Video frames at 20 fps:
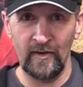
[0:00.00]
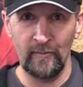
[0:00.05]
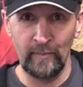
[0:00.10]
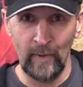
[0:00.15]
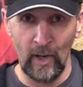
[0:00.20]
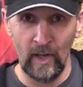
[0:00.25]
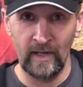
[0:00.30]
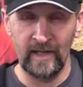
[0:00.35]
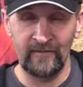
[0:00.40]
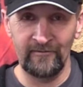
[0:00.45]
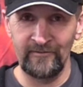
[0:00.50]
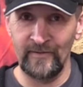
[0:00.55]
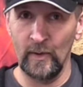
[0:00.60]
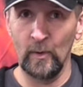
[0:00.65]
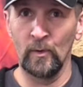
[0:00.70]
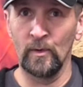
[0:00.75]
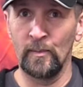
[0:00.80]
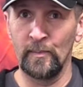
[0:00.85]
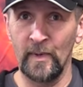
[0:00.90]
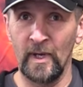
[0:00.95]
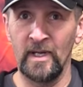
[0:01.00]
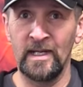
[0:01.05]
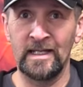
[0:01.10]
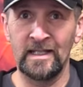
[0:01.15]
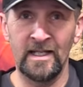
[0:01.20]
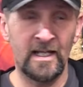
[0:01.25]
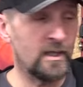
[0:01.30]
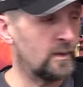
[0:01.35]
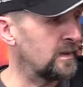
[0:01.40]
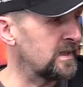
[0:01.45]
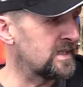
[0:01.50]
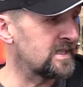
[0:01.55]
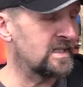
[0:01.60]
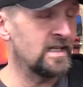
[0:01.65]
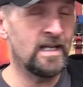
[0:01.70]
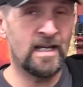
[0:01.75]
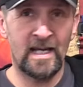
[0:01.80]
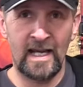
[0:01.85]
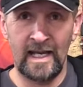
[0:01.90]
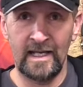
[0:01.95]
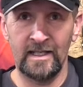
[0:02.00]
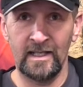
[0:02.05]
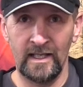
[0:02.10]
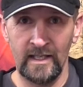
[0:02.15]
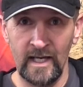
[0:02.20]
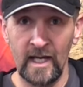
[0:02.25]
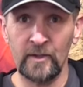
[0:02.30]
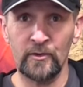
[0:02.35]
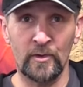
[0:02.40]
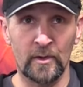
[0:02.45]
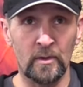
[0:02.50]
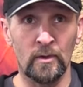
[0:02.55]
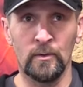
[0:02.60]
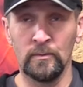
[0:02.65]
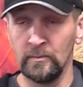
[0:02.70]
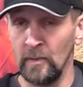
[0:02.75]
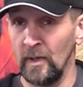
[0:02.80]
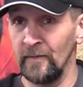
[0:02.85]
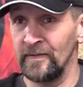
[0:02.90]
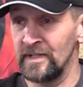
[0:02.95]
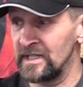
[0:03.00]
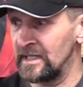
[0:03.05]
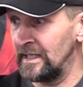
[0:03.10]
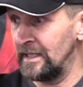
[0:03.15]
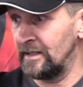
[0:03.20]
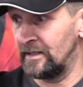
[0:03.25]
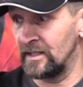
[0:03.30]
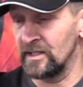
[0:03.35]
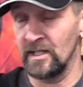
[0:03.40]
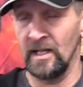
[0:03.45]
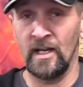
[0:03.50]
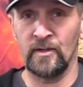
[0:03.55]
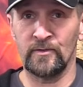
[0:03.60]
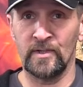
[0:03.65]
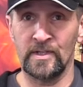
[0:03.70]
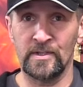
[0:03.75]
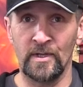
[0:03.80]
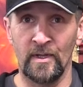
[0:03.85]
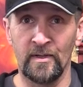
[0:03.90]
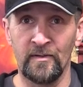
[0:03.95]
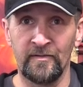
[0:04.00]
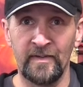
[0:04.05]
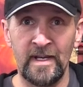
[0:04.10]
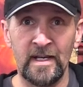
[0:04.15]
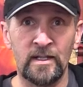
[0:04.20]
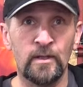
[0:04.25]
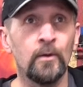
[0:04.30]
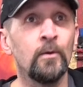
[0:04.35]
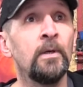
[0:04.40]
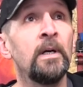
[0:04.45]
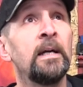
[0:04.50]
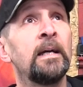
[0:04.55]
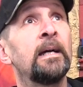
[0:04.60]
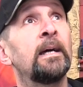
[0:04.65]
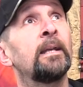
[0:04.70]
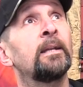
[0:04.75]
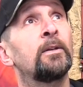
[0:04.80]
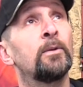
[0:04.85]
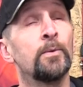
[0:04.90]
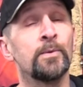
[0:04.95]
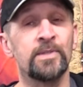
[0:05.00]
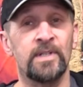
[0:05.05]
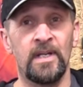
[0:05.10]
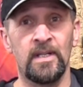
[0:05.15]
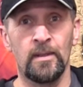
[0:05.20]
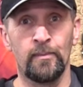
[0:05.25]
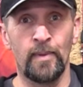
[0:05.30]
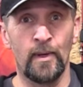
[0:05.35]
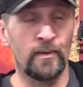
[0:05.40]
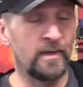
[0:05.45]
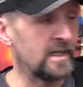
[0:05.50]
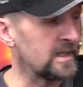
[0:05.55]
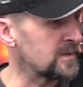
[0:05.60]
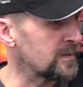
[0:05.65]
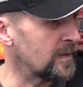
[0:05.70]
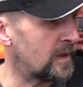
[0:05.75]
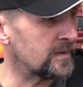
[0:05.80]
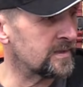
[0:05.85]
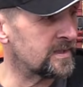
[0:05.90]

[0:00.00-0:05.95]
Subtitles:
of burning fuel and burning liquids, and electrical. Obviously, there's electrics on the vehicle and of course in the building as well.